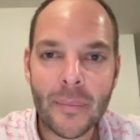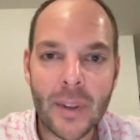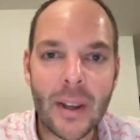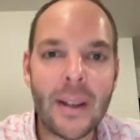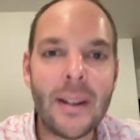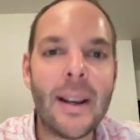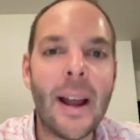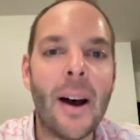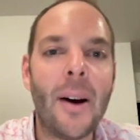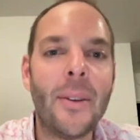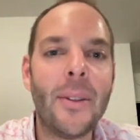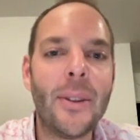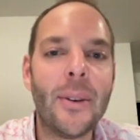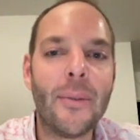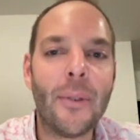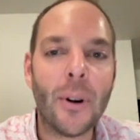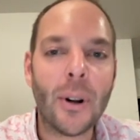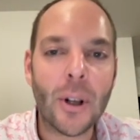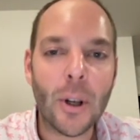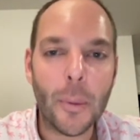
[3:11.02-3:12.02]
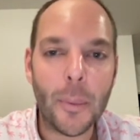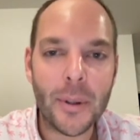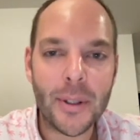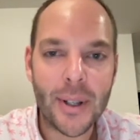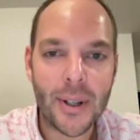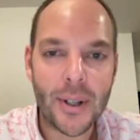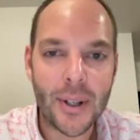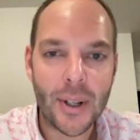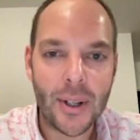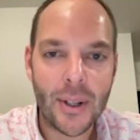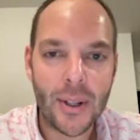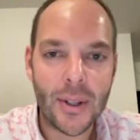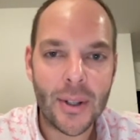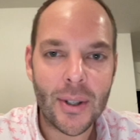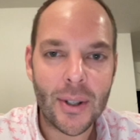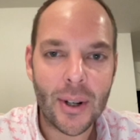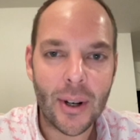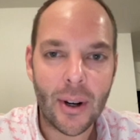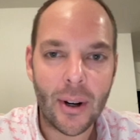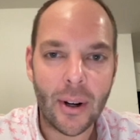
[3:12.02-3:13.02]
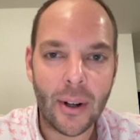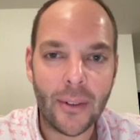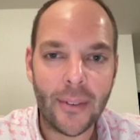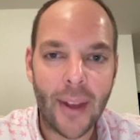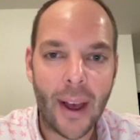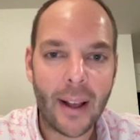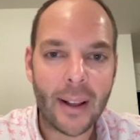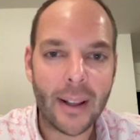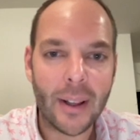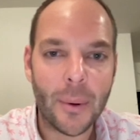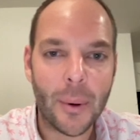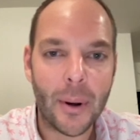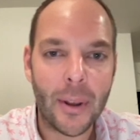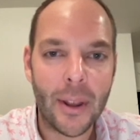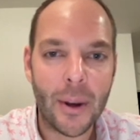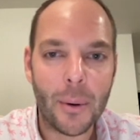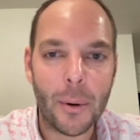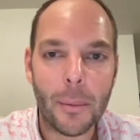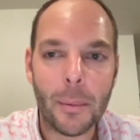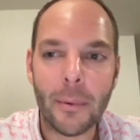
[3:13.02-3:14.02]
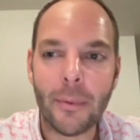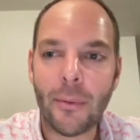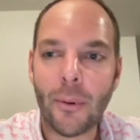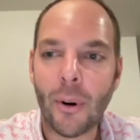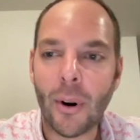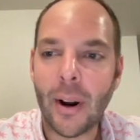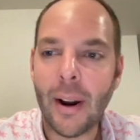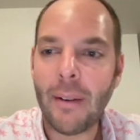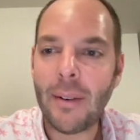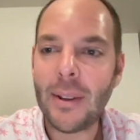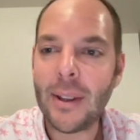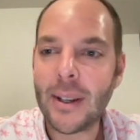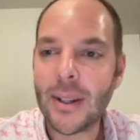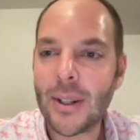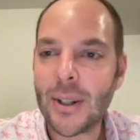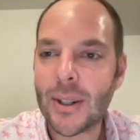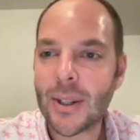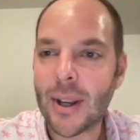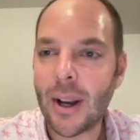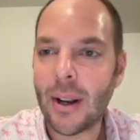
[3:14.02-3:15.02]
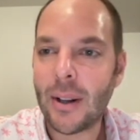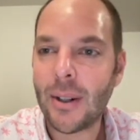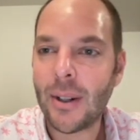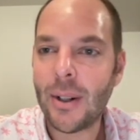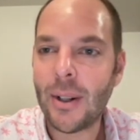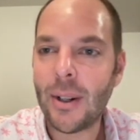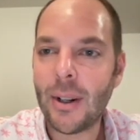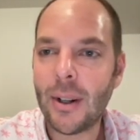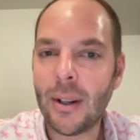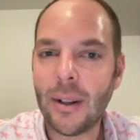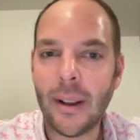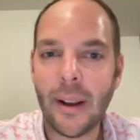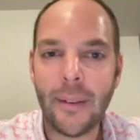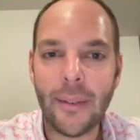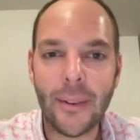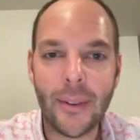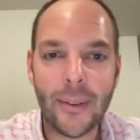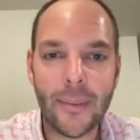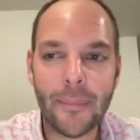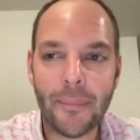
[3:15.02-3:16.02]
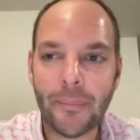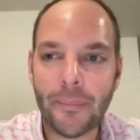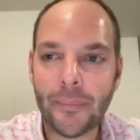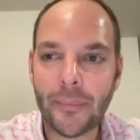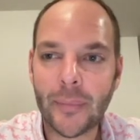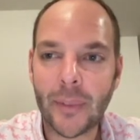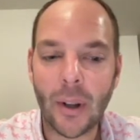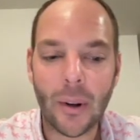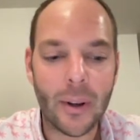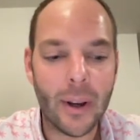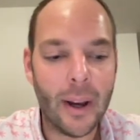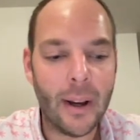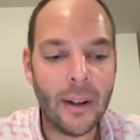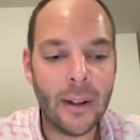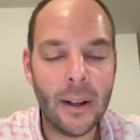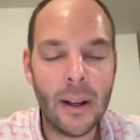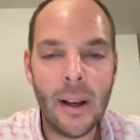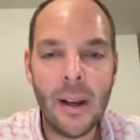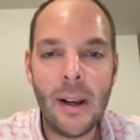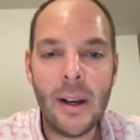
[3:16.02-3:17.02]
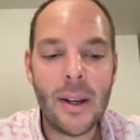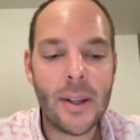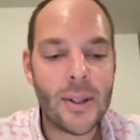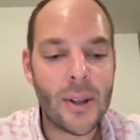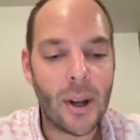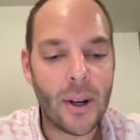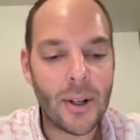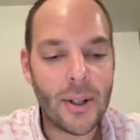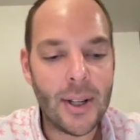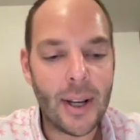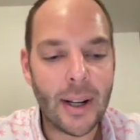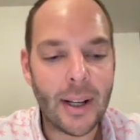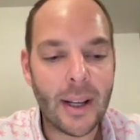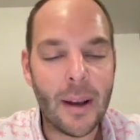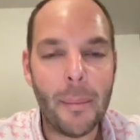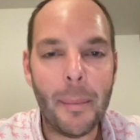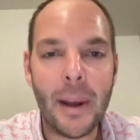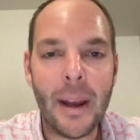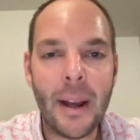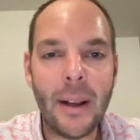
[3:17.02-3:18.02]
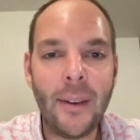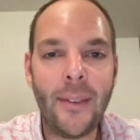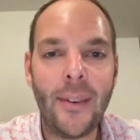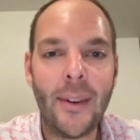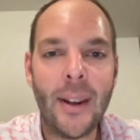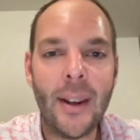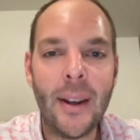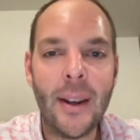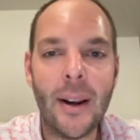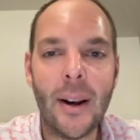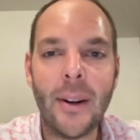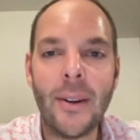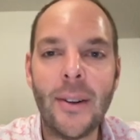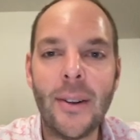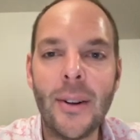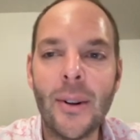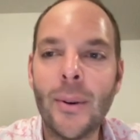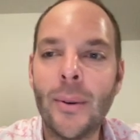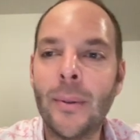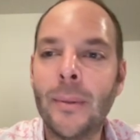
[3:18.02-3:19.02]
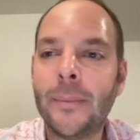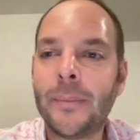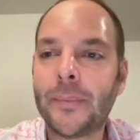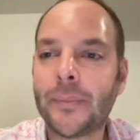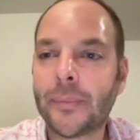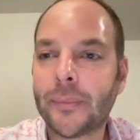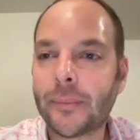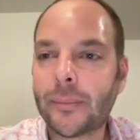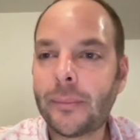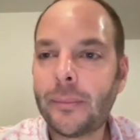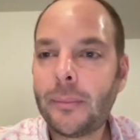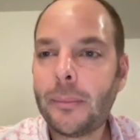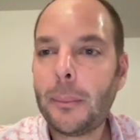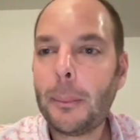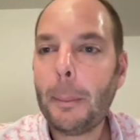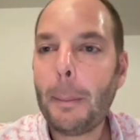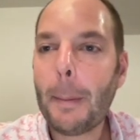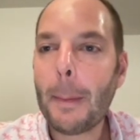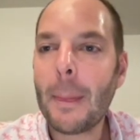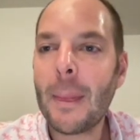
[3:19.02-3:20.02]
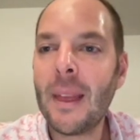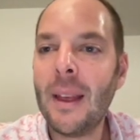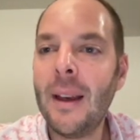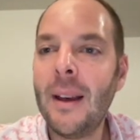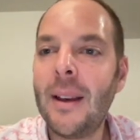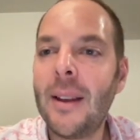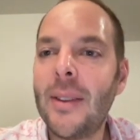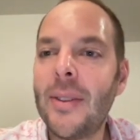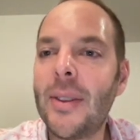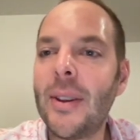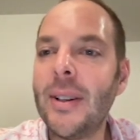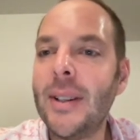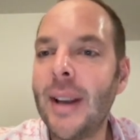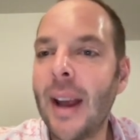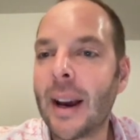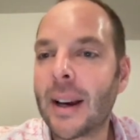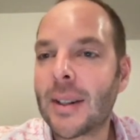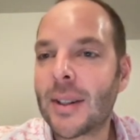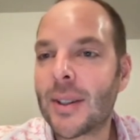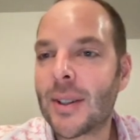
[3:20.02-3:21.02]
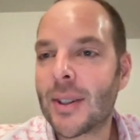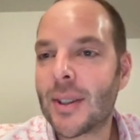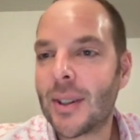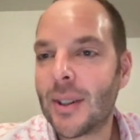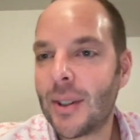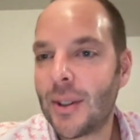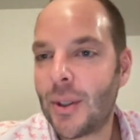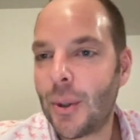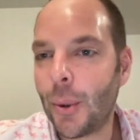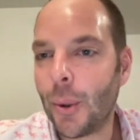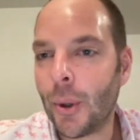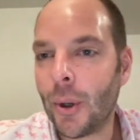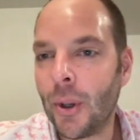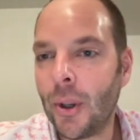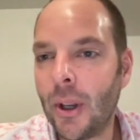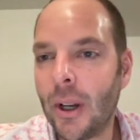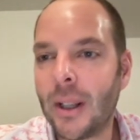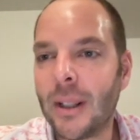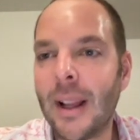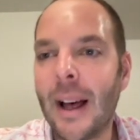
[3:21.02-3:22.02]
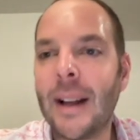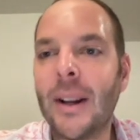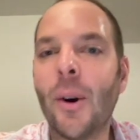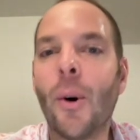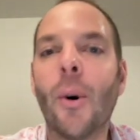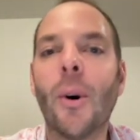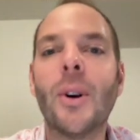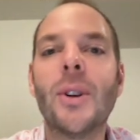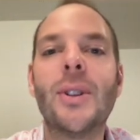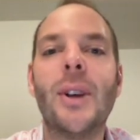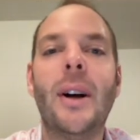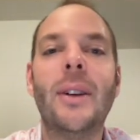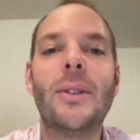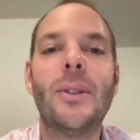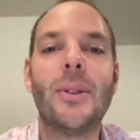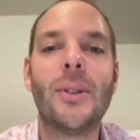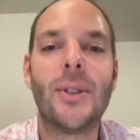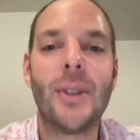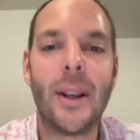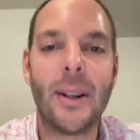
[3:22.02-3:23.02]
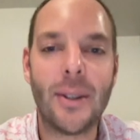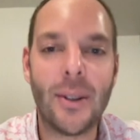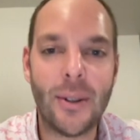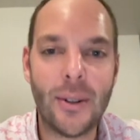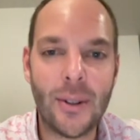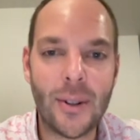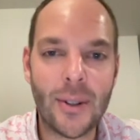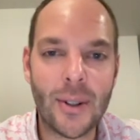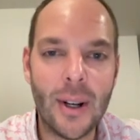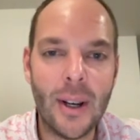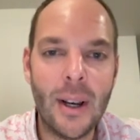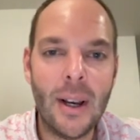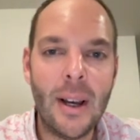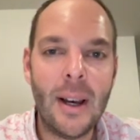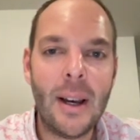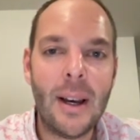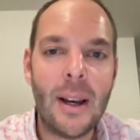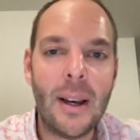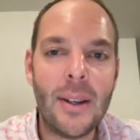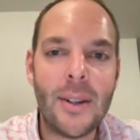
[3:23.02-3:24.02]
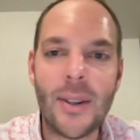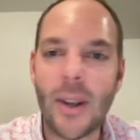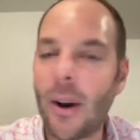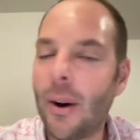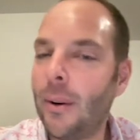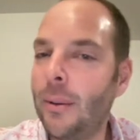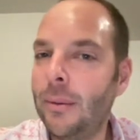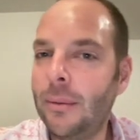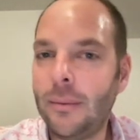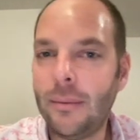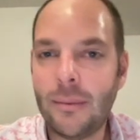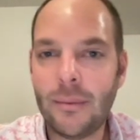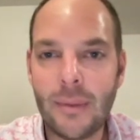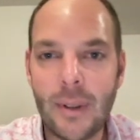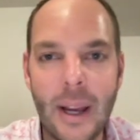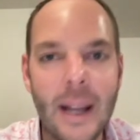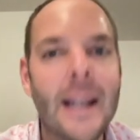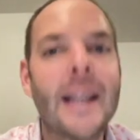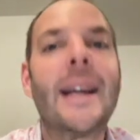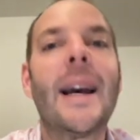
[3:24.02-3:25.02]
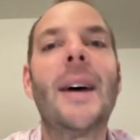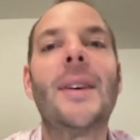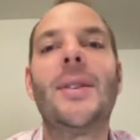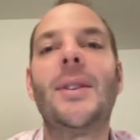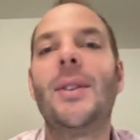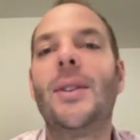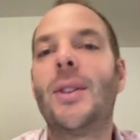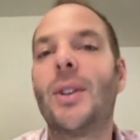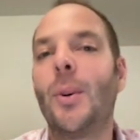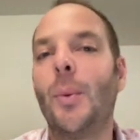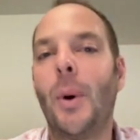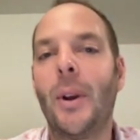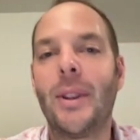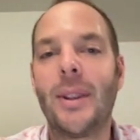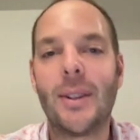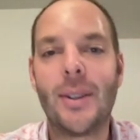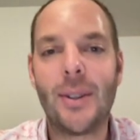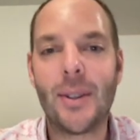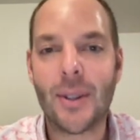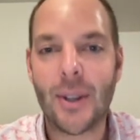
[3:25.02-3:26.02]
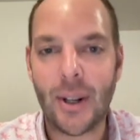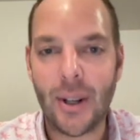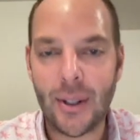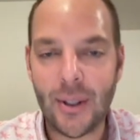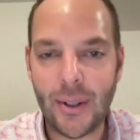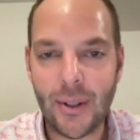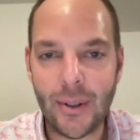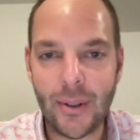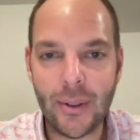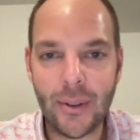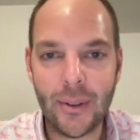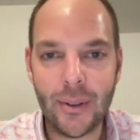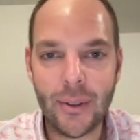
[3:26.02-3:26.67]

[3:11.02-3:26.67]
Now the vertical positions are exactly where they were before. Everything has just gone left. Okay, so I'll just hit Command Z, undo. The next tool, align horizontal centers. So any guesses to what this is going to do?